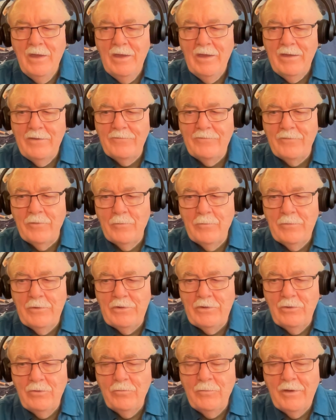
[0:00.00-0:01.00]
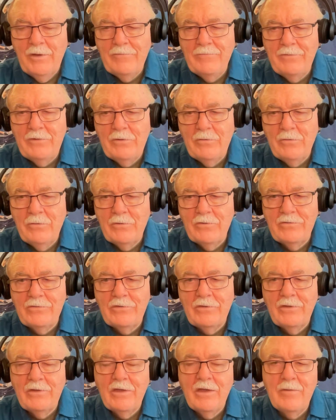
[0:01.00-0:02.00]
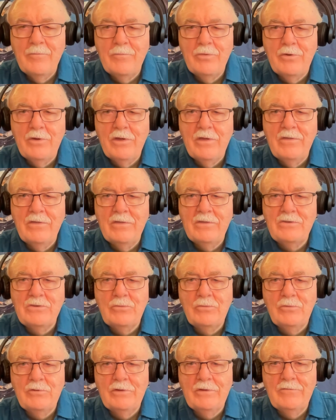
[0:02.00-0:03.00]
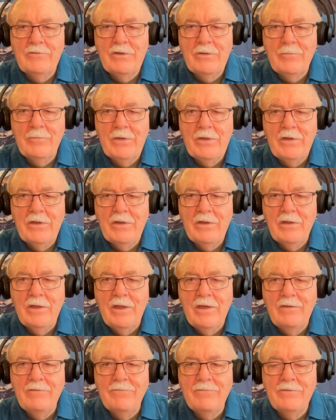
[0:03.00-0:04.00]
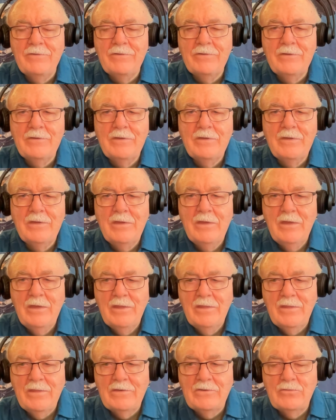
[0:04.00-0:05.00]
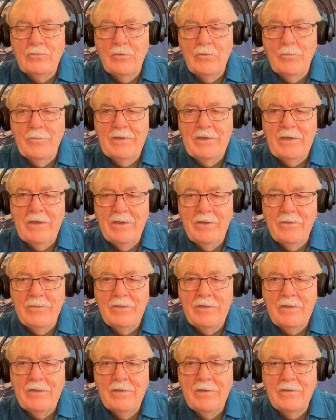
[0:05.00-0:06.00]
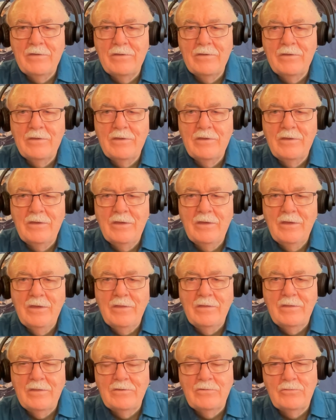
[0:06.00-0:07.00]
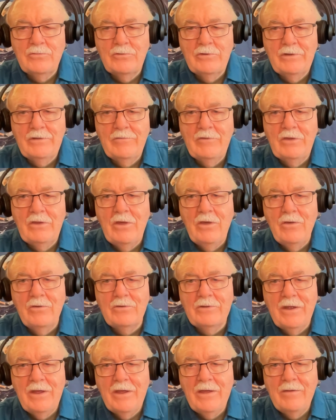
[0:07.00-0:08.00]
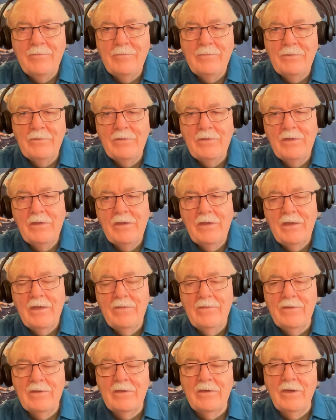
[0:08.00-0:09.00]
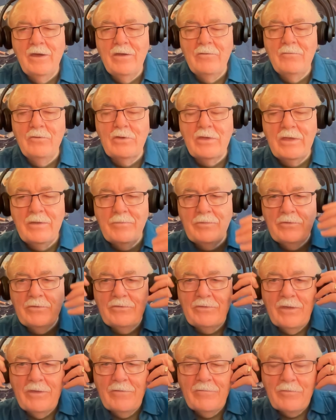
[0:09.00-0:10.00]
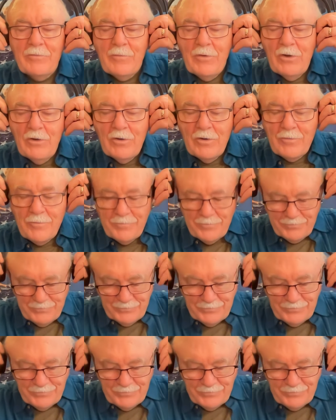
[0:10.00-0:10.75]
And for you, my viewers, I pray that you will live an abundant life, that you will be healthy, that you will live a long time, and that God will keep you safe from harm.